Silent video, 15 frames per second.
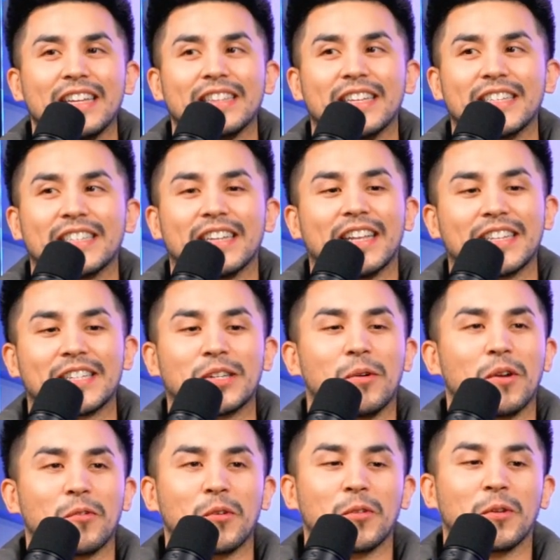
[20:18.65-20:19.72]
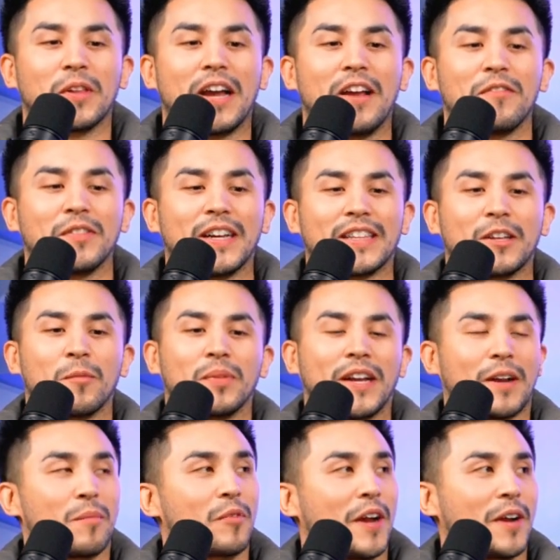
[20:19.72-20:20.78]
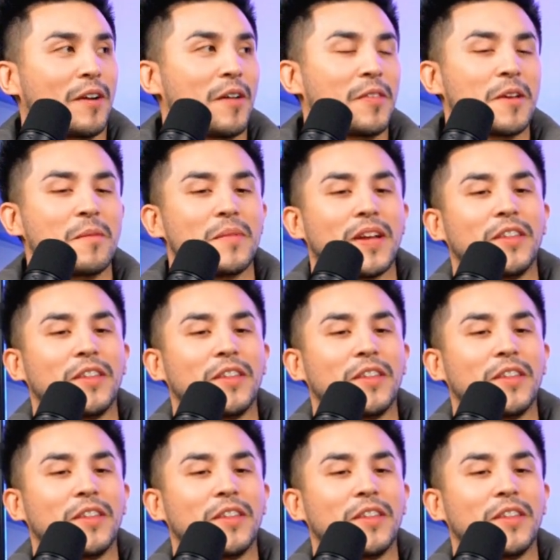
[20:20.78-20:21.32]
they said that someone ruined their life, like they're playing a prank on them,